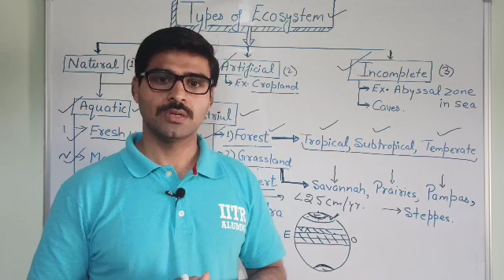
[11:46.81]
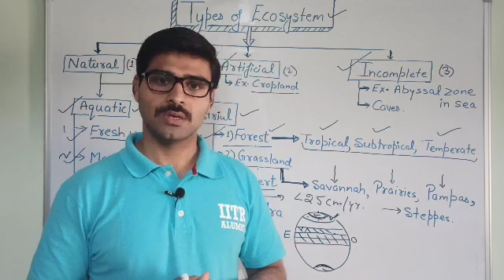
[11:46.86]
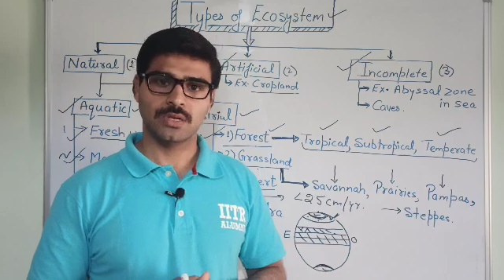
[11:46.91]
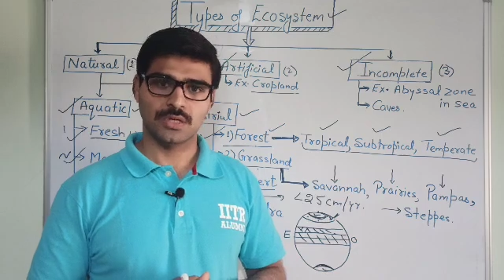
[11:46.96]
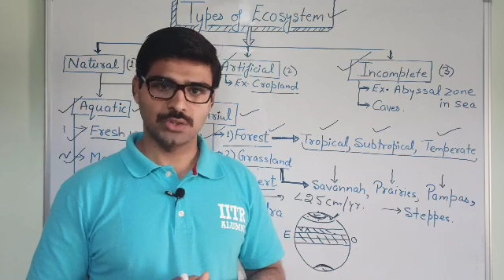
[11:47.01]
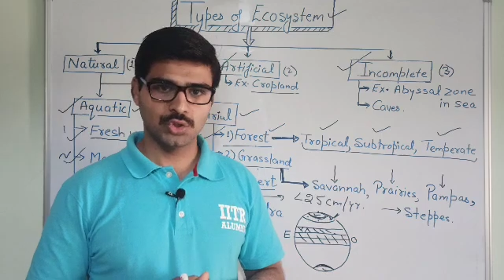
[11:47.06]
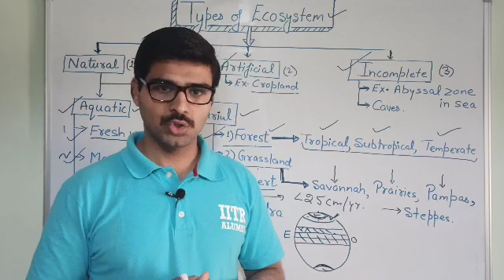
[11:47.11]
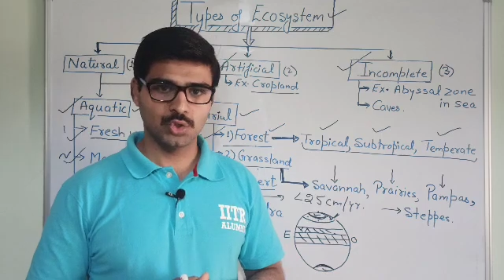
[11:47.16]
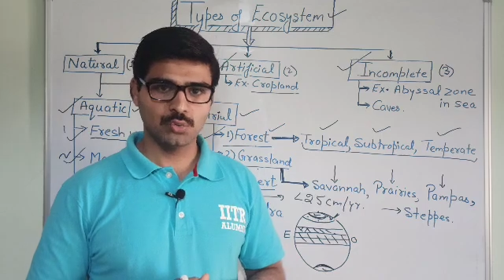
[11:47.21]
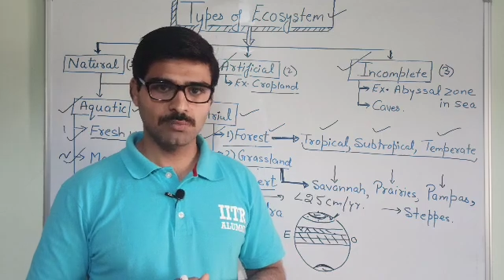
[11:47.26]

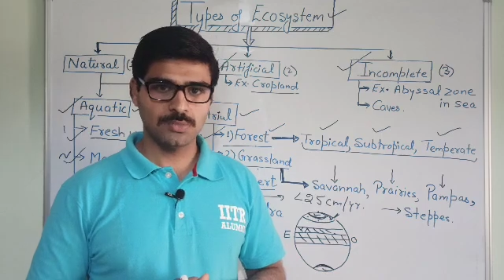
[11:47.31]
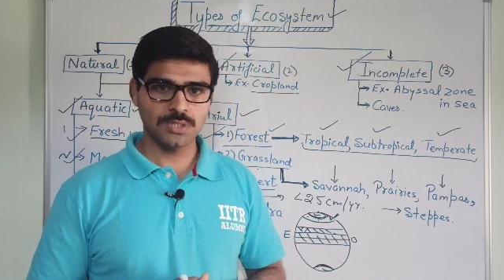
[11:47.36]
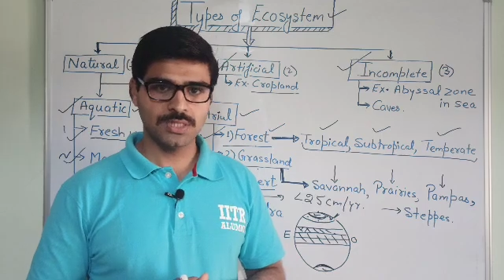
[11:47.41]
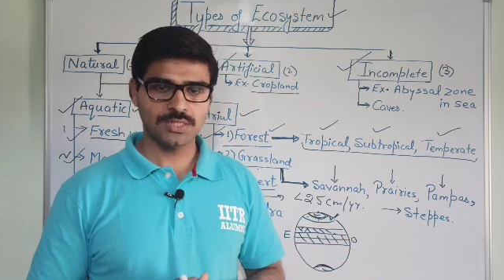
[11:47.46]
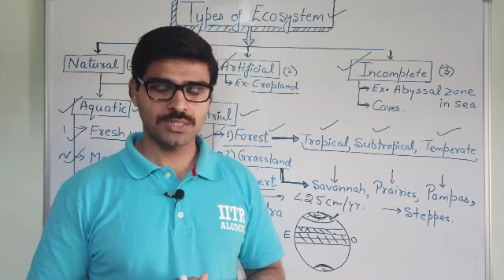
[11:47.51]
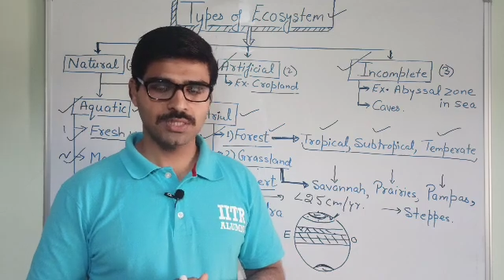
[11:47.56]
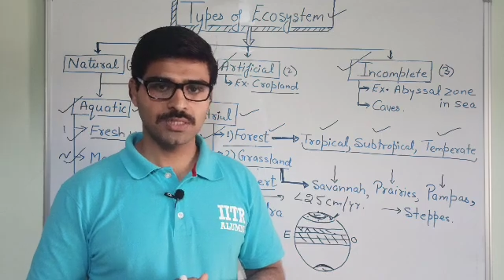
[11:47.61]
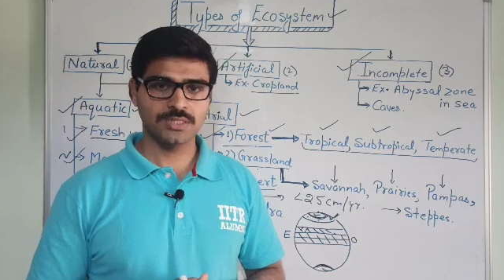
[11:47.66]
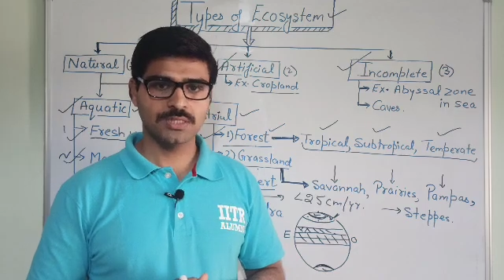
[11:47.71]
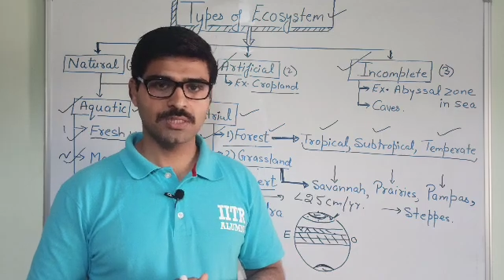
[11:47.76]

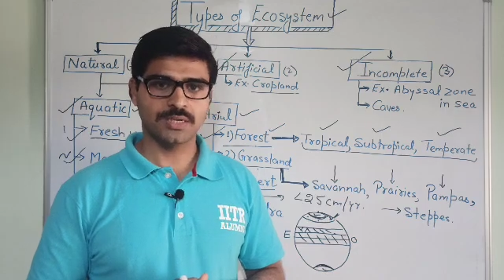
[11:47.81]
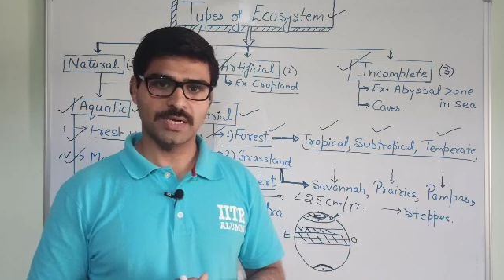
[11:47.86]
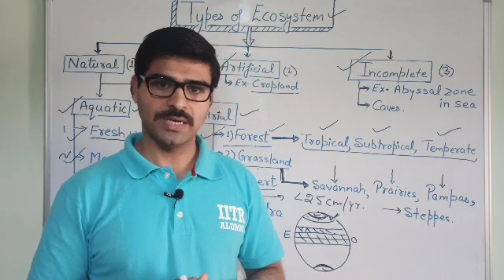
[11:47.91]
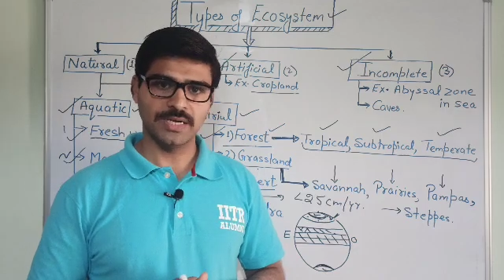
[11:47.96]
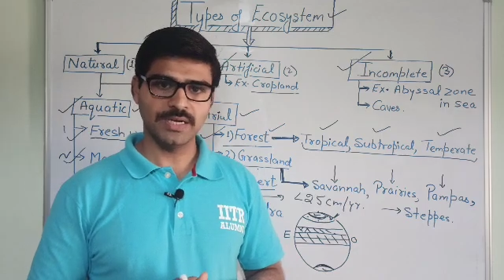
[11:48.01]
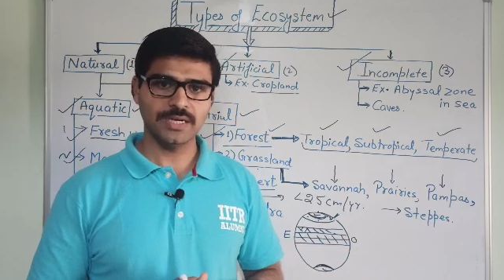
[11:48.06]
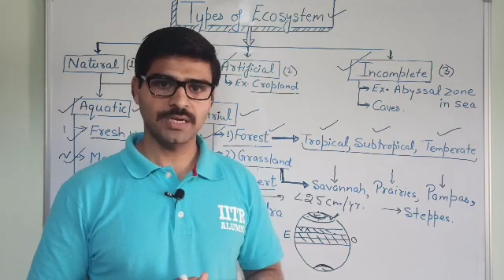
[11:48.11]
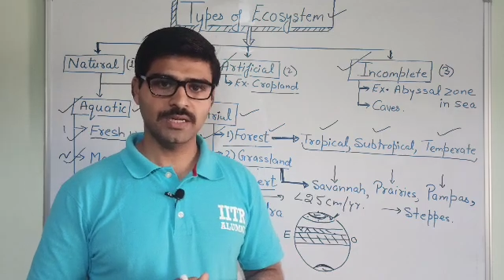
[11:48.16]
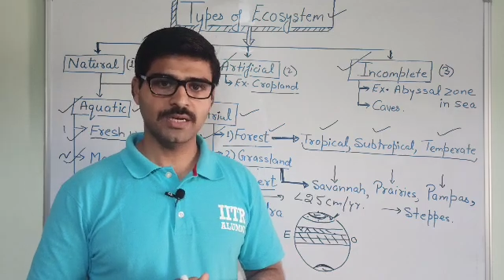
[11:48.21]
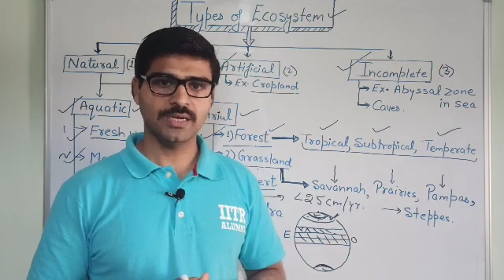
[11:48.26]
consumers
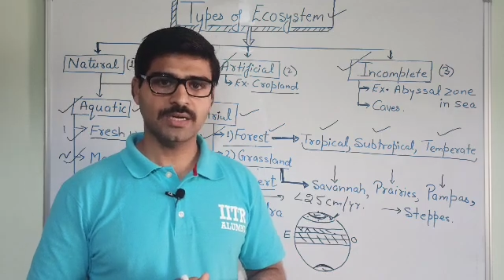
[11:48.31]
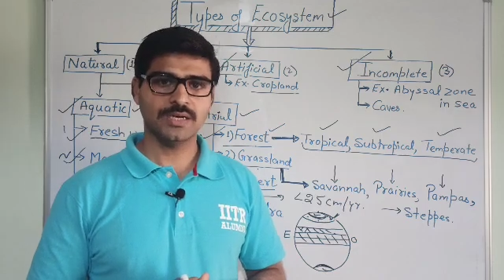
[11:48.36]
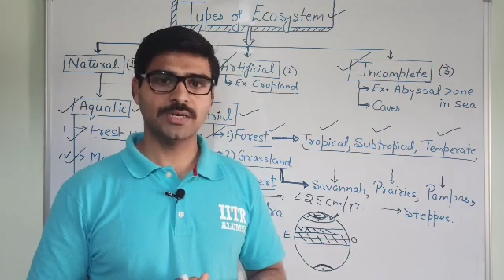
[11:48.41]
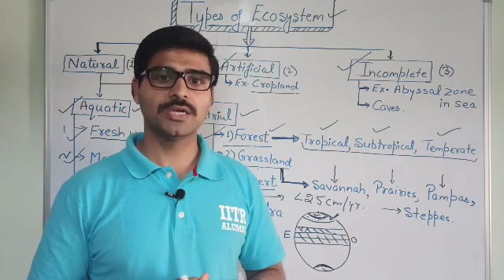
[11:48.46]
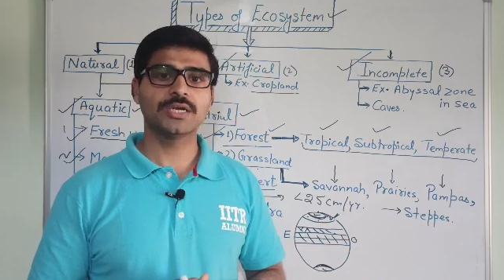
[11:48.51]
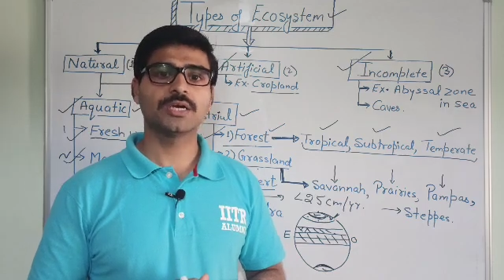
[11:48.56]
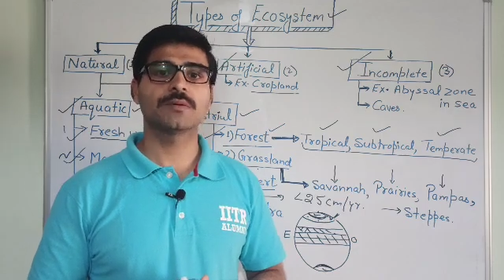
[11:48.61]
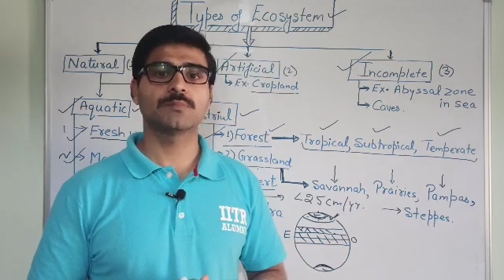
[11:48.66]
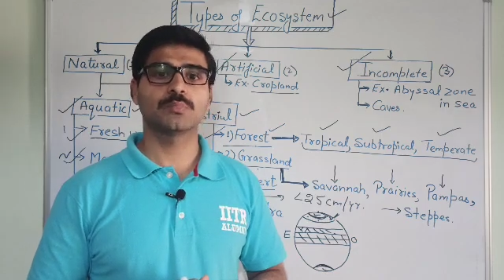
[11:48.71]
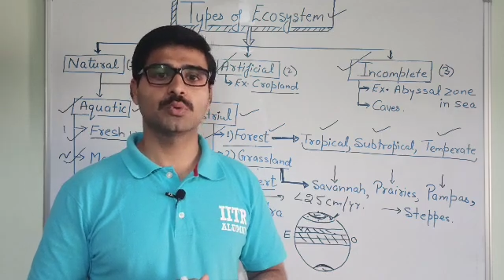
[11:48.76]
and
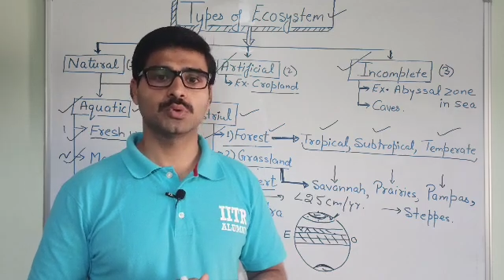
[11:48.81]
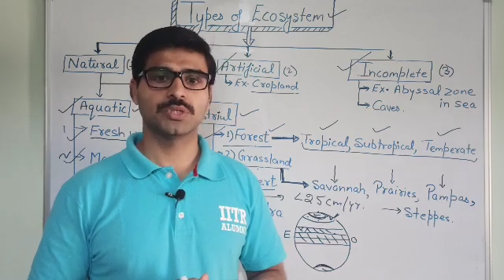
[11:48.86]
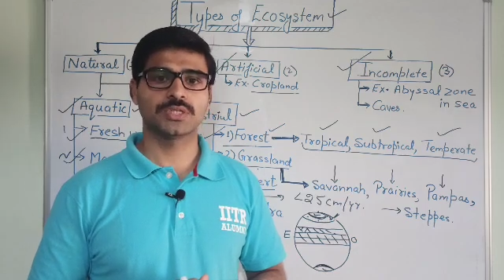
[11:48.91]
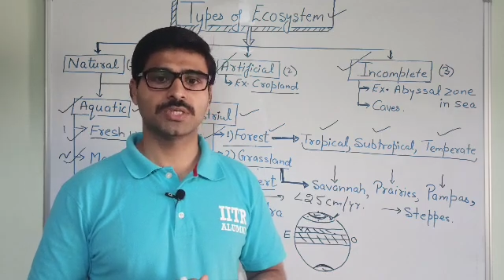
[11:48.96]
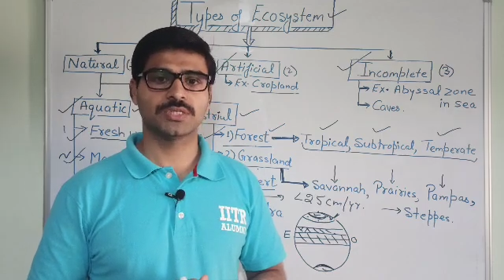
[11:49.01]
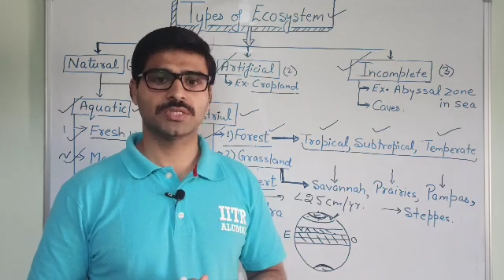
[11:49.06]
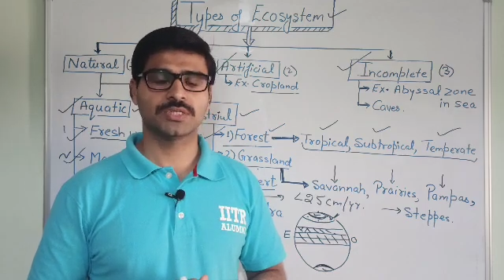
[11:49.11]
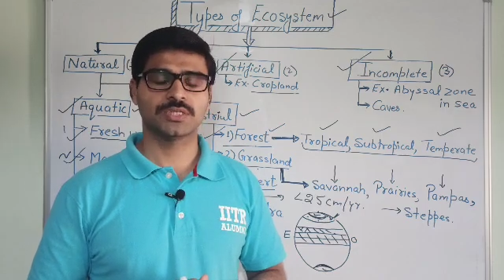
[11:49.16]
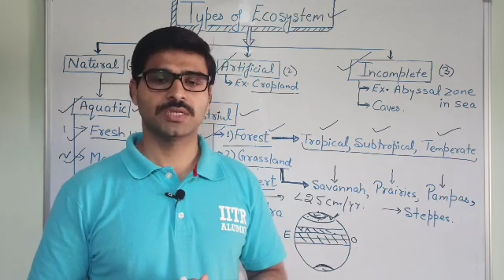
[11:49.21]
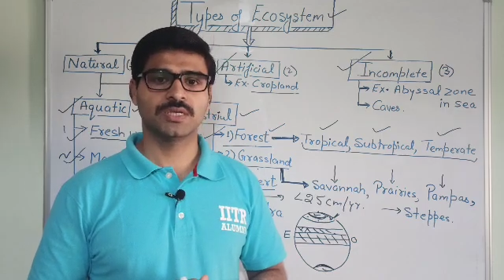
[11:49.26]

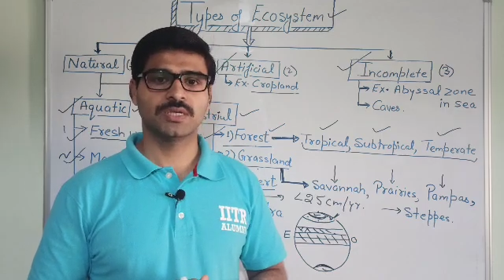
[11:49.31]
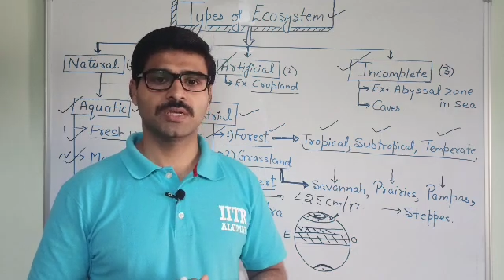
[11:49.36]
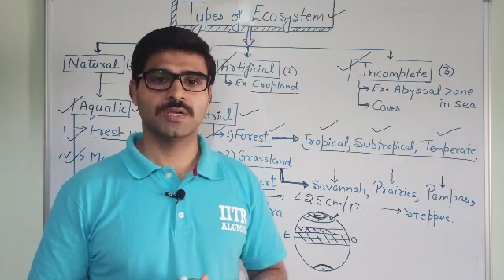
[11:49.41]
decomposers.